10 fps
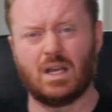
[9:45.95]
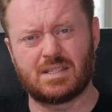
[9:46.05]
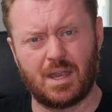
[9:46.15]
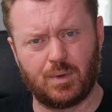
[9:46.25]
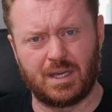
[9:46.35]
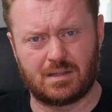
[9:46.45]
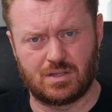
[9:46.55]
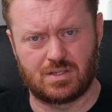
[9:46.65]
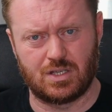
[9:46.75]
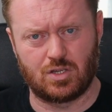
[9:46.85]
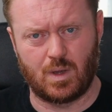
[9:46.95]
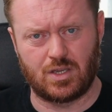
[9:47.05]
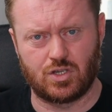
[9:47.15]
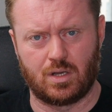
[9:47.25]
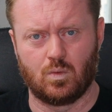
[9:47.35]
let's say we get to the
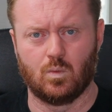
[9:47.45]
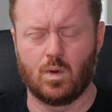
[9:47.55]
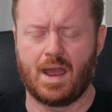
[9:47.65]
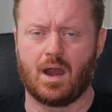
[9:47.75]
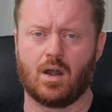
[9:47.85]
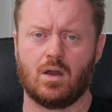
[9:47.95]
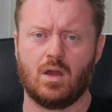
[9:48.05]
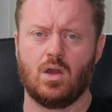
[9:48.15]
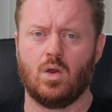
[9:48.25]
situation where